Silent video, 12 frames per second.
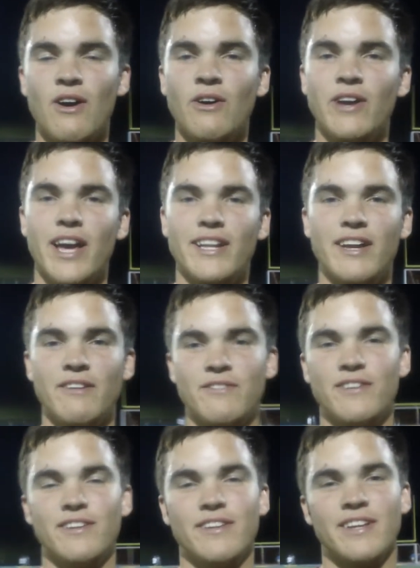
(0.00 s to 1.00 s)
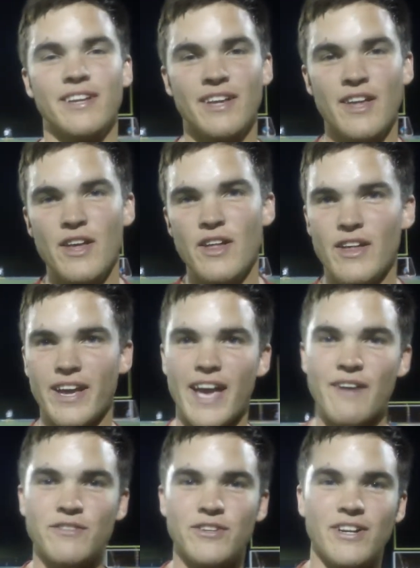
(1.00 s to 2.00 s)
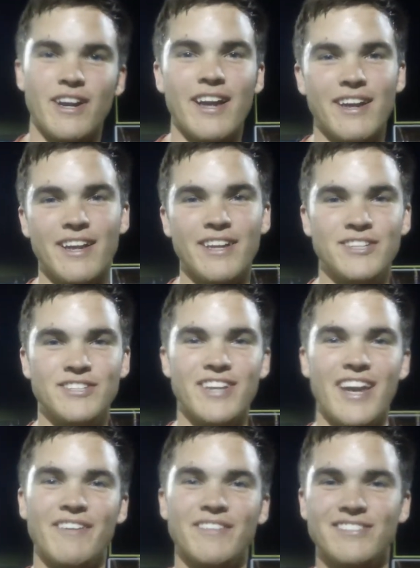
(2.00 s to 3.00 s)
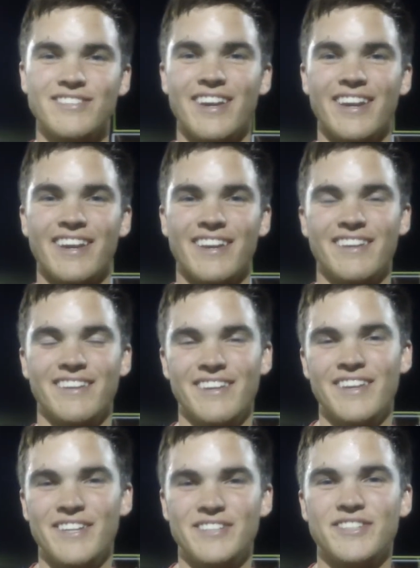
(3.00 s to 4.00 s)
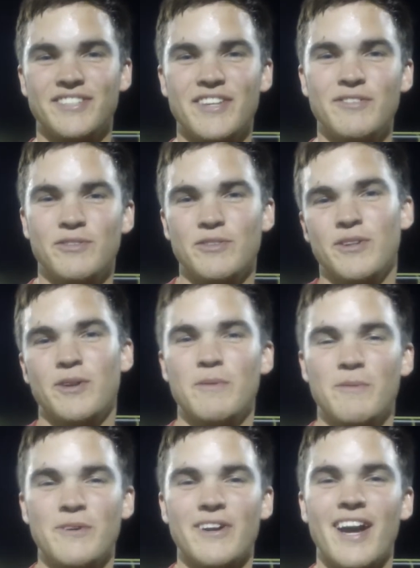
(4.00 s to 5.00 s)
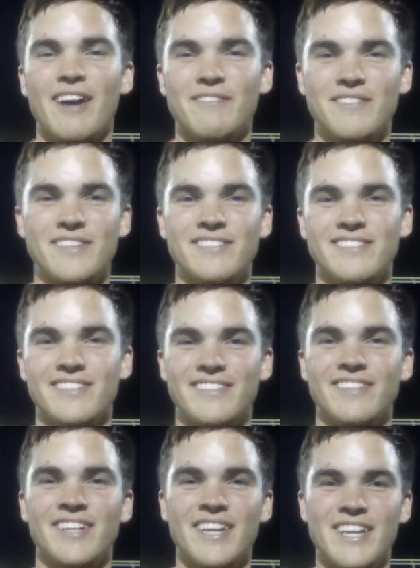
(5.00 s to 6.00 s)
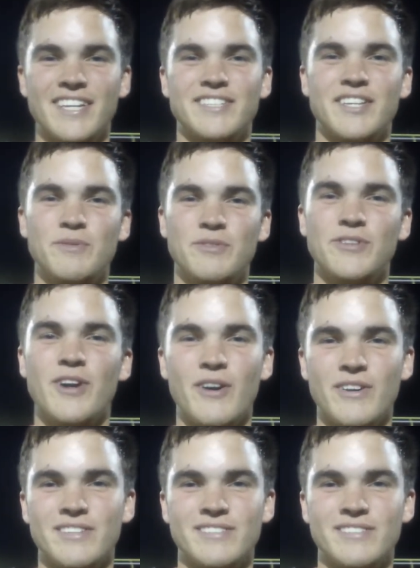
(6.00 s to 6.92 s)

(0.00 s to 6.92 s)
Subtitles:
Oh, yeah, definitely. Like, after each save, it's like, just gives you a little bit more confidence and just keeps you going.